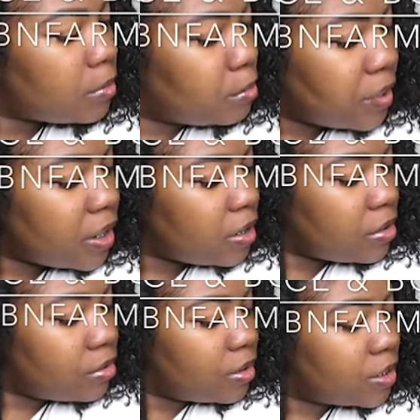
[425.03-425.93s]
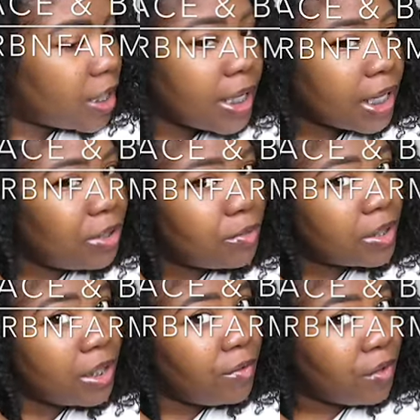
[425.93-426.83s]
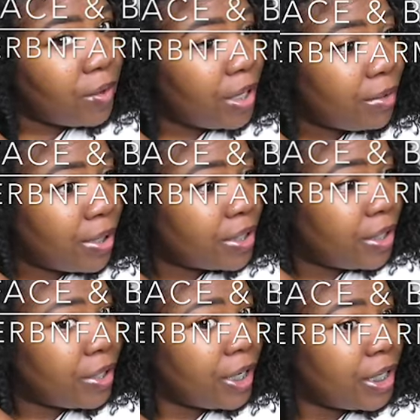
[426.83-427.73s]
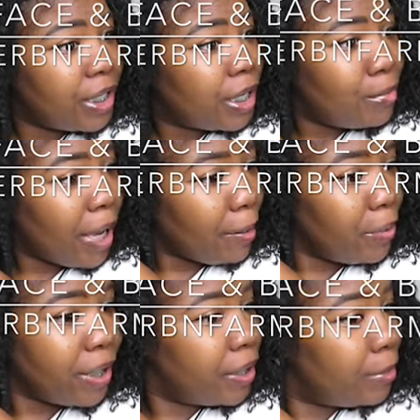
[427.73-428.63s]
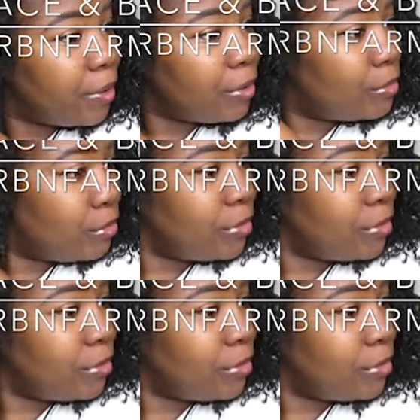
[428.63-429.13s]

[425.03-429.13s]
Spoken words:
But it's not like you can leave your head right there and then come back and pick it up, girl.